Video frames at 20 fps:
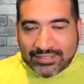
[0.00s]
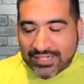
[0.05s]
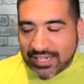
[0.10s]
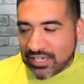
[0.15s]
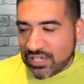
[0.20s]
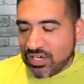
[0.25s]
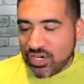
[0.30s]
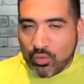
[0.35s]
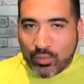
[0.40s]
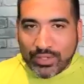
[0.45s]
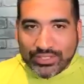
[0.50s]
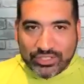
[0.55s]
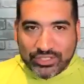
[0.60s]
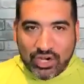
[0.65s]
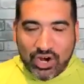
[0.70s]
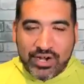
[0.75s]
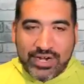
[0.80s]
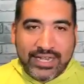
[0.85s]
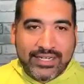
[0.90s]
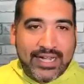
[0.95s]
Like, what's
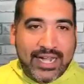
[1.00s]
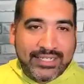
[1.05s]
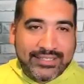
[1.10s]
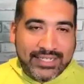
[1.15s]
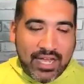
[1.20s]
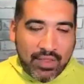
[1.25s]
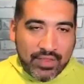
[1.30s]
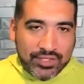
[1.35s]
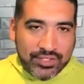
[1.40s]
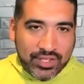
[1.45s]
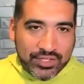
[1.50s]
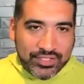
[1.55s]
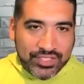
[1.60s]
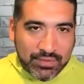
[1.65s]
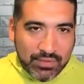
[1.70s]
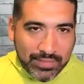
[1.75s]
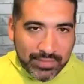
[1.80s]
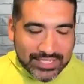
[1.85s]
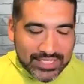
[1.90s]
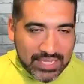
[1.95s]
hard? I tell this on
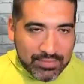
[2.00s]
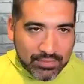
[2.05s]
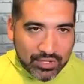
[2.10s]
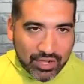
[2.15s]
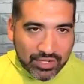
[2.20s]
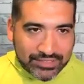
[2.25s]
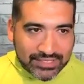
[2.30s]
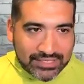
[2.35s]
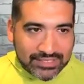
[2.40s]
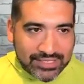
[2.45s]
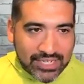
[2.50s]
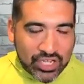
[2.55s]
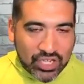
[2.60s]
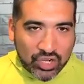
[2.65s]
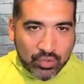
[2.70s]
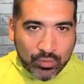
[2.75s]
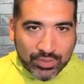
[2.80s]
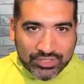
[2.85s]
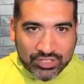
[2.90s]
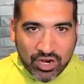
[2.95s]
some of my team calls. I say,
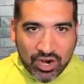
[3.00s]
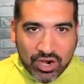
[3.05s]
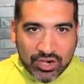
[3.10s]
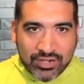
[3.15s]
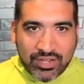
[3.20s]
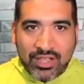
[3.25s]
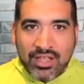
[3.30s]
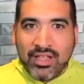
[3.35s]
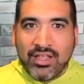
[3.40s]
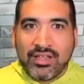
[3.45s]
what's hard?